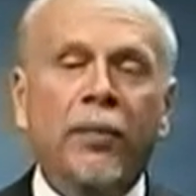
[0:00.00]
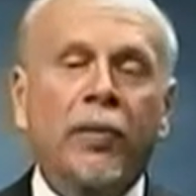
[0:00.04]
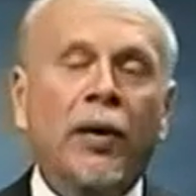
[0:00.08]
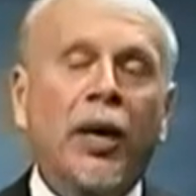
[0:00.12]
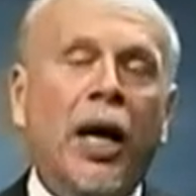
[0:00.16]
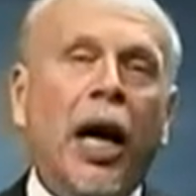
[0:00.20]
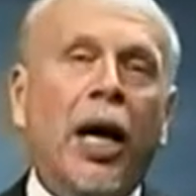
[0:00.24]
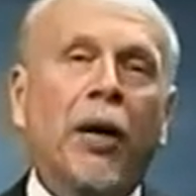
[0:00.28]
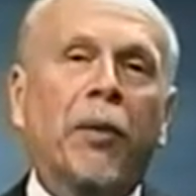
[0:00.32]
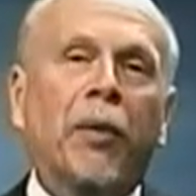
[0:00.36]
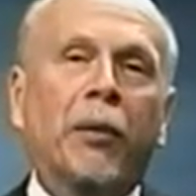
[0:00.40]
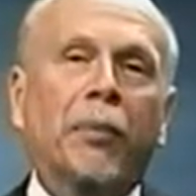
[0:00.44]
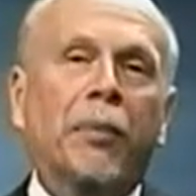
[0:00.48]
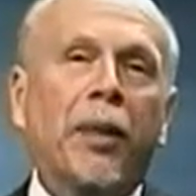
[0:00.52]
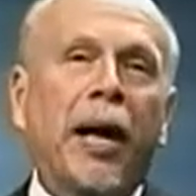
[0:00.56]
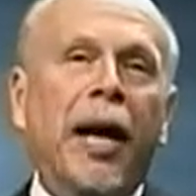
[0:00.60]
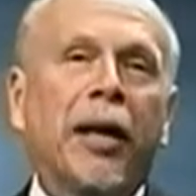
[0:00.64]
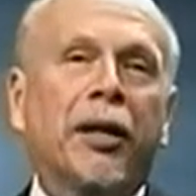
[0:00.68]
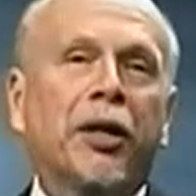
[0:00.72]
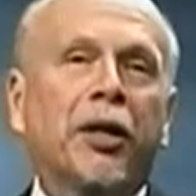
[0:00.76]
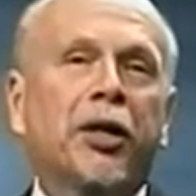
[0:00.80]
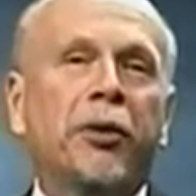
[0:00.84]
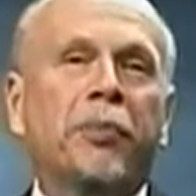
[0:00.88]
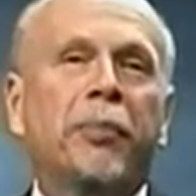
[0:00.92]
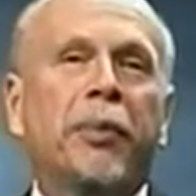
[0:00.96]
I went back
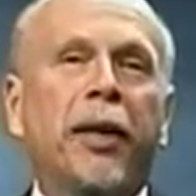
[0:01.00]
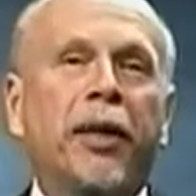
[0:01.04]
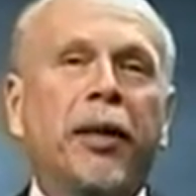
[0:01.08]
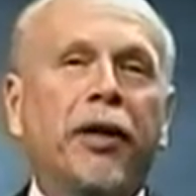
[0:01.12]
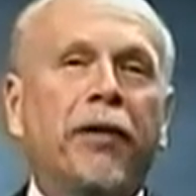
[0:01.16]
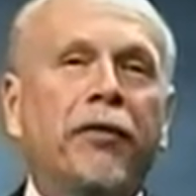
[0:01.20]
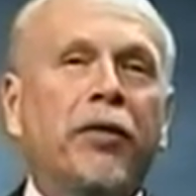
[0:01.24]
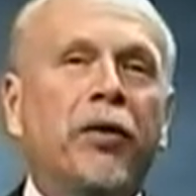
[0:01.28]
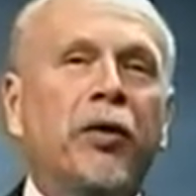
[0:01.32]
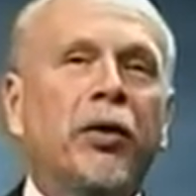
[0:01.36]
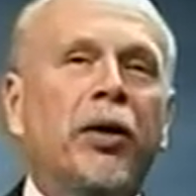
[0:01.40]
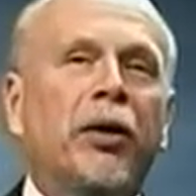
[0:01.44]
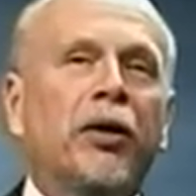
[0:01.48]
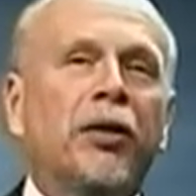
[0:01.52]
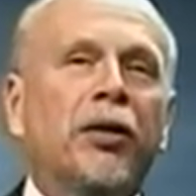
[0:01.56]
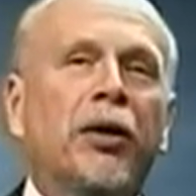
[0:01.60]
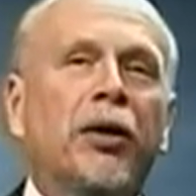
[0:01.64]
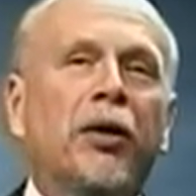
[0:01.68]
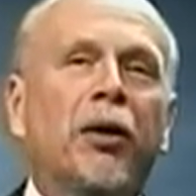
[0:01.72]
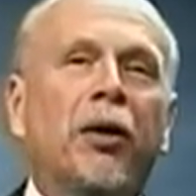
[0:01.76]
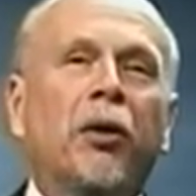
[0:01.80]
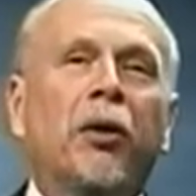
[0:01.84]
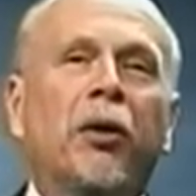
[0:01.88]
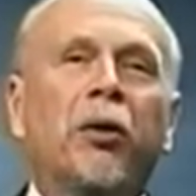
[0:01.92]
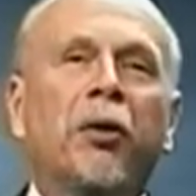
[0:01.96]
to speak a few years
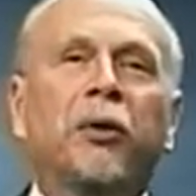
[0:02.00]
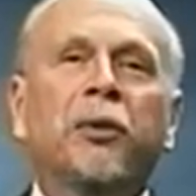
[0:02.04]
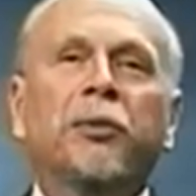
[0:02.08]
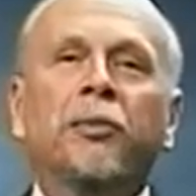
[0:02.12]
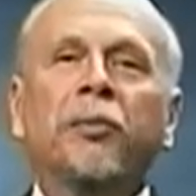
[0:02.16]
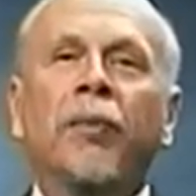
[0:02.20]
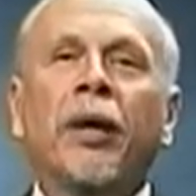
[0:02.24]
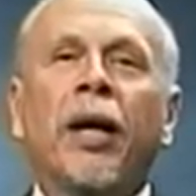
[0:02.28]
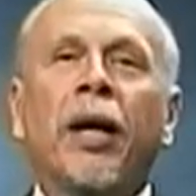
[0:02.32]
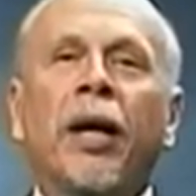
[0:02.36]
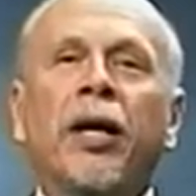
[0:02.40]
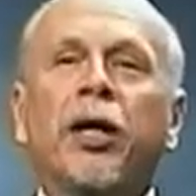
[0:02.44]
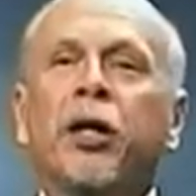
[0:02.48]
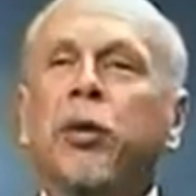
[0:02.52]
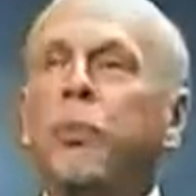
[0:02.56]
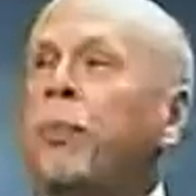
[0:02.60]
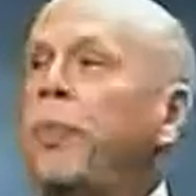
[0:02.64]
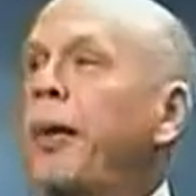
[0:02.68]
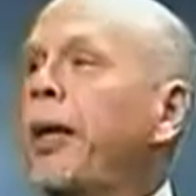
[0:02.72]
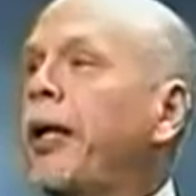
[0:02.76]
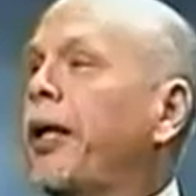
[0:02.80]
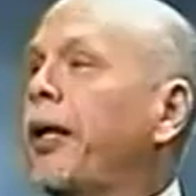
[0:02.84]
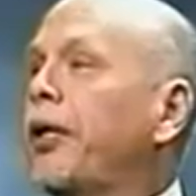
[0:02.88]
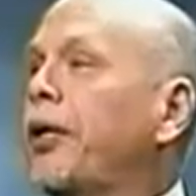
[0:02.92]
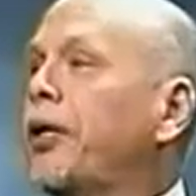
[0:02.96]
ago,
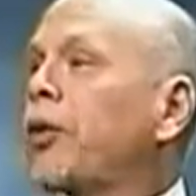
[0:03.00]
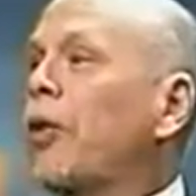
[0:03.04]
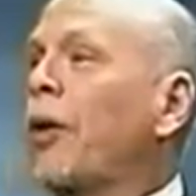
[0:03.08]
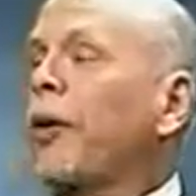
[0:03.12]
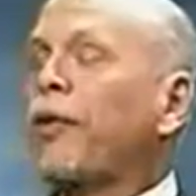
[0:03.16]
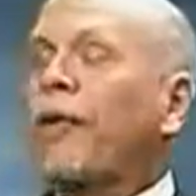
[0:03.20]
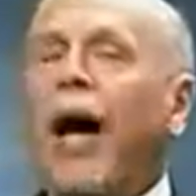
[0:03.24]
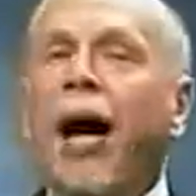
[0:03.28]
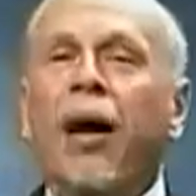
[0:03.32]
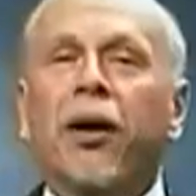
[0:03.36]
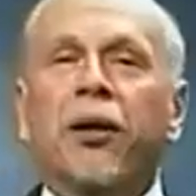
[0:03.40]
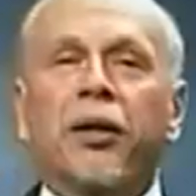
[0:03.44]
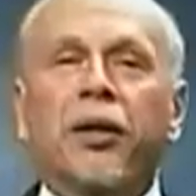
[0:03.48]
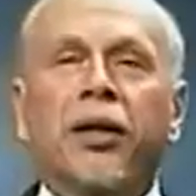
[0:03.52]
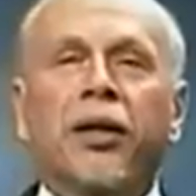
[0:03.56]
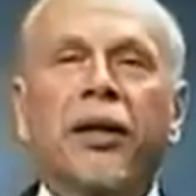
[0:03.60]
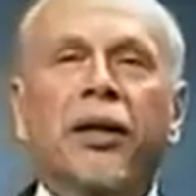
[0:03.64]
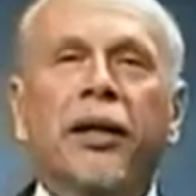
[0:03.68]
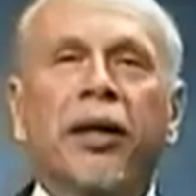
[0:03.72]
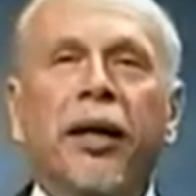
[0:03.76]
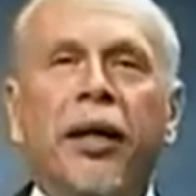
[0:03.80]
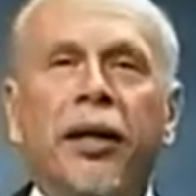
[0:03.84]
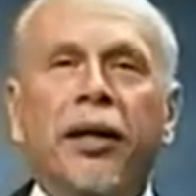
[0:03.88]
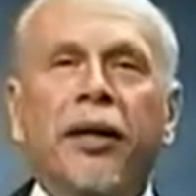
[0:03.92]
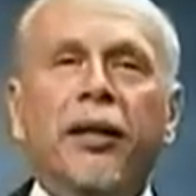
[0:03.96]
speaking to 1,000
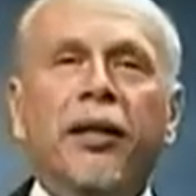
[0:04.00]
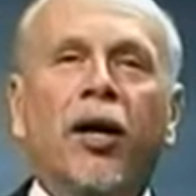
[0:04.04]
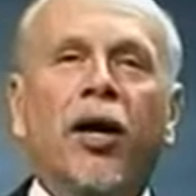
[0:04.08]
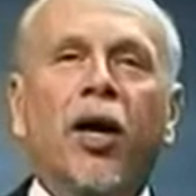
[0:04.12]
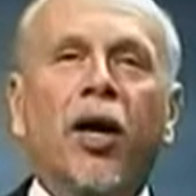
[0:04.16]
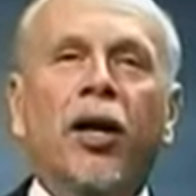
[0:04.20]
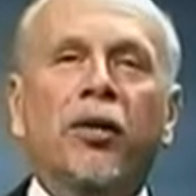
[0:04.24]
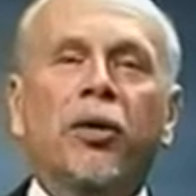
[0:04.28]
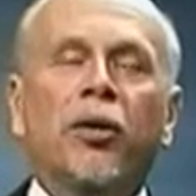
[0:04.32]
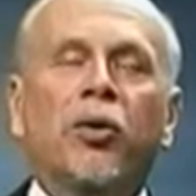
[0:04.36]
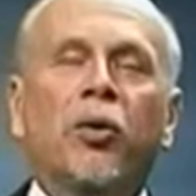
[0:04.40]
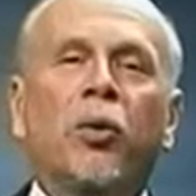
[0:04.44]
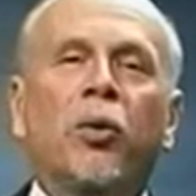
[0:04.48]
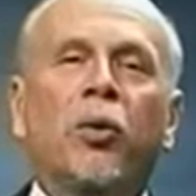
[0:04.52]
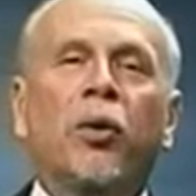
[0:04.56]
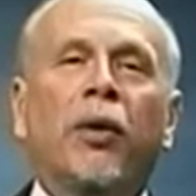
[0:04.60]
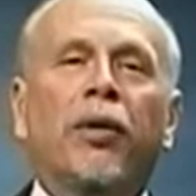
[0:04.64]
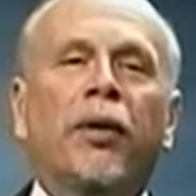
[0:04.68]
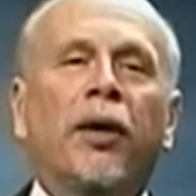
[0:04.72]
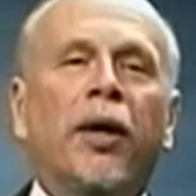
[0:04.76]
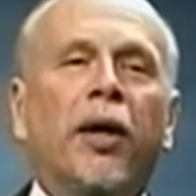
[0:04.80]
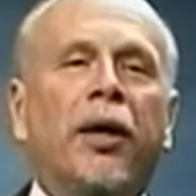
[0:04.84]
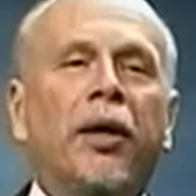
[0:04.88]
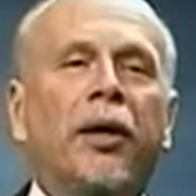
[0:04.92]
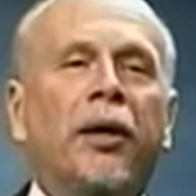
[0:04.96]
kids at our school
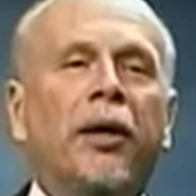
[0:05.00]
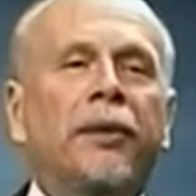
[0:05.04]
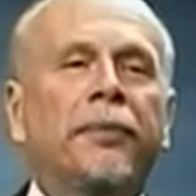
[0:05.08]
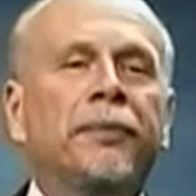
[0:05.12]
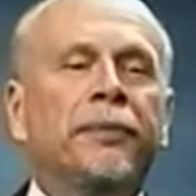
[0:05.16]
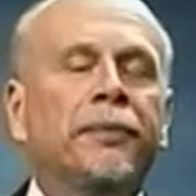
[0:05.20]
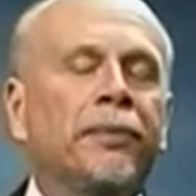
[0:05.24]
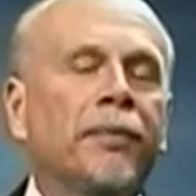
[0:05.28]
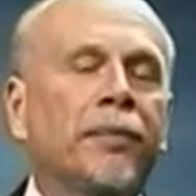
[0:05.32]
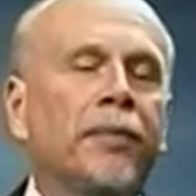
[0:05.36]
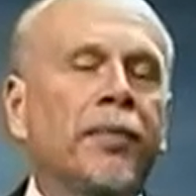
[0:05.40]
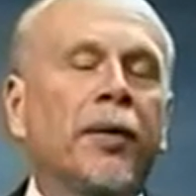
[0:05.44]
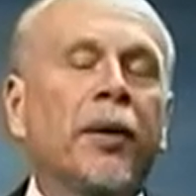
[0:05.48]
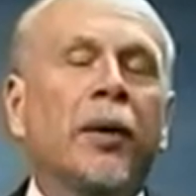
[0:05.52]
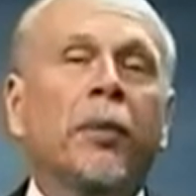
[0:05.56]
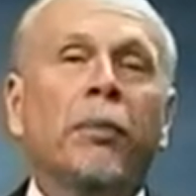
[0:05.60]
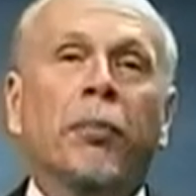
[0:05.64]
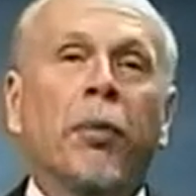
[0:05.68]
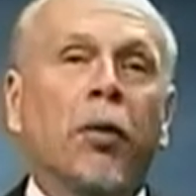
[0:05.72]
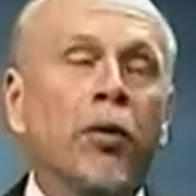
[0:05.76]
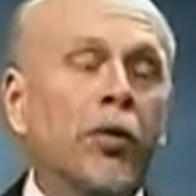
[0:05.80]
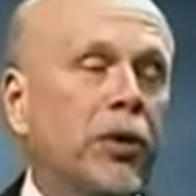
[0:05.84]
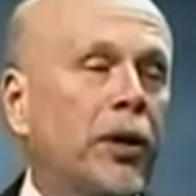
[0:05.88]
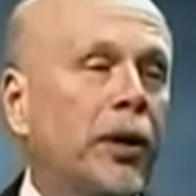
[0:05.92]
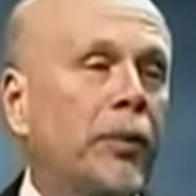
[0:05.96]
there,
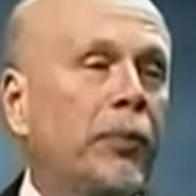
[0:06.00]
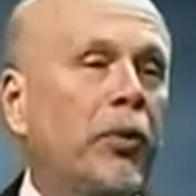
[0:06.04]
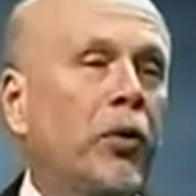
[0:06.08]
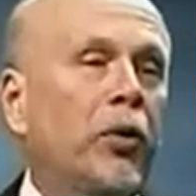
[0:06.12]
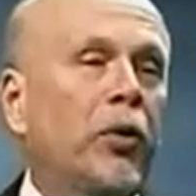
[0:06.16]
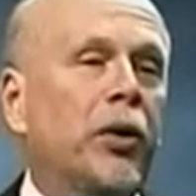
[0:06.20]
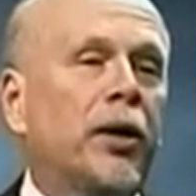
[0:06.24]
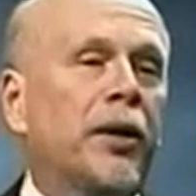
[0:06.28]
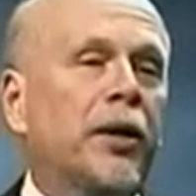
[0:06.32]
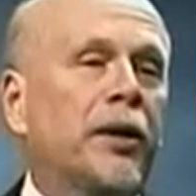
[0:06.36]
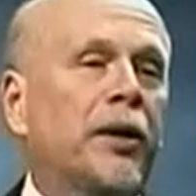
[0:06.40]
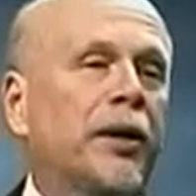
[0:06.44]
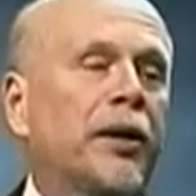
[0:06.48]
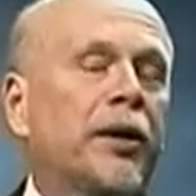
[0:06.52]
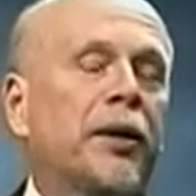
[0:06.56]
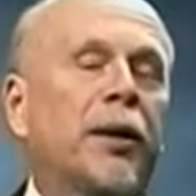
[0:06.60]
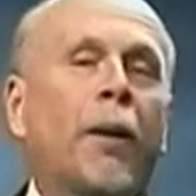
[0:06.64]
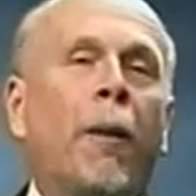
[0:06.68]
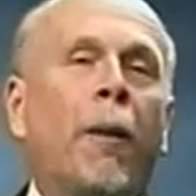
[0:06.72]
mostly Buddhists.